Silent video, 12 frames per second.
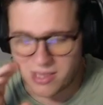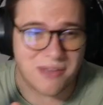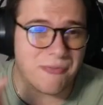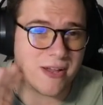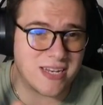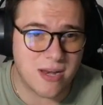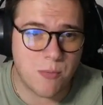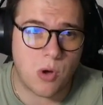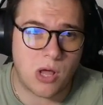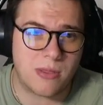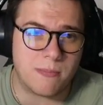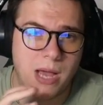If I didn't
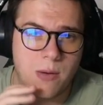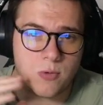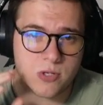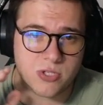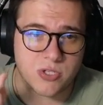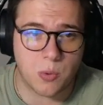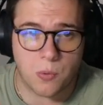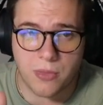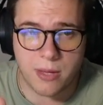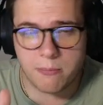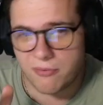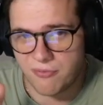want them, I would have sold
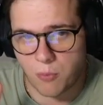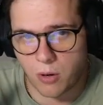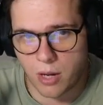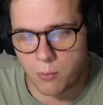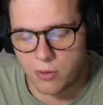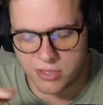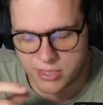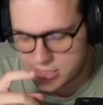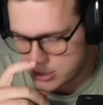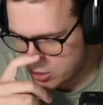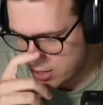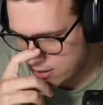them before I went to
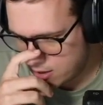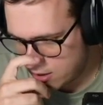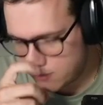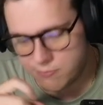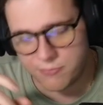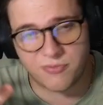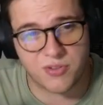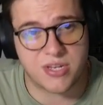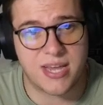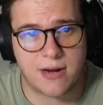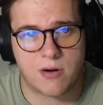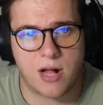the for the
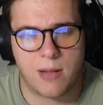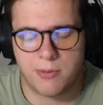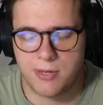Dagger Goblin.